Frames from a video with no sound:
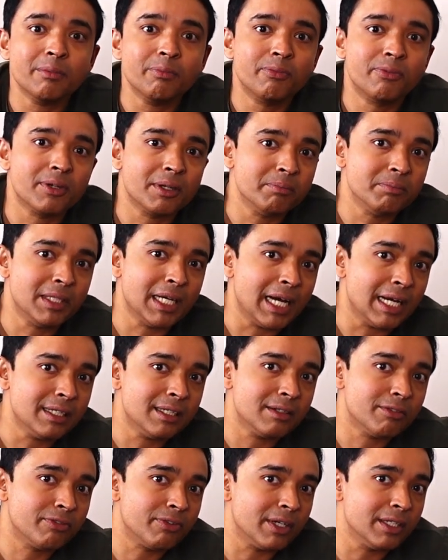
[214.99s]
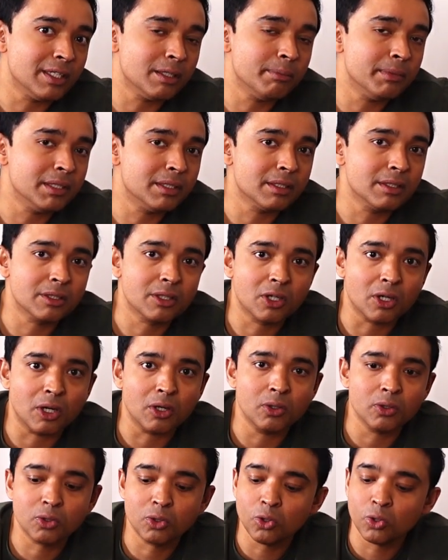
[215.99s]
up from that fundamental
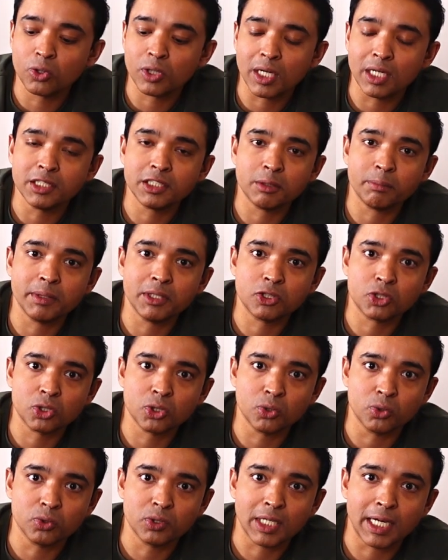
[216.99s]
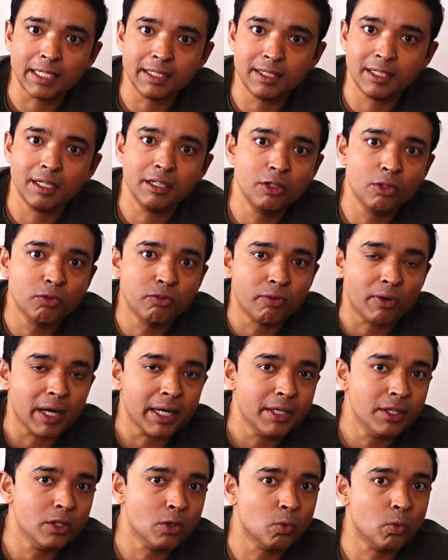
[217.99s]
core ultimate truth, and then you
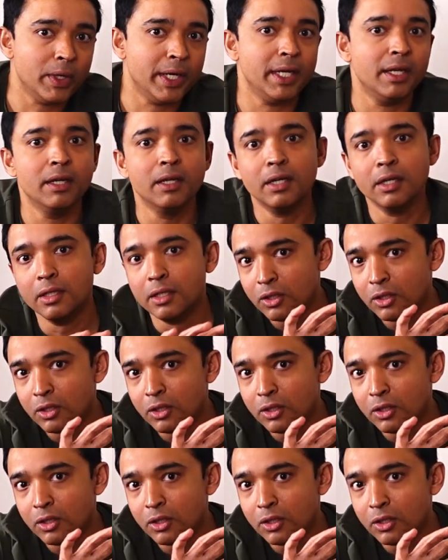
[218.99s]
find your way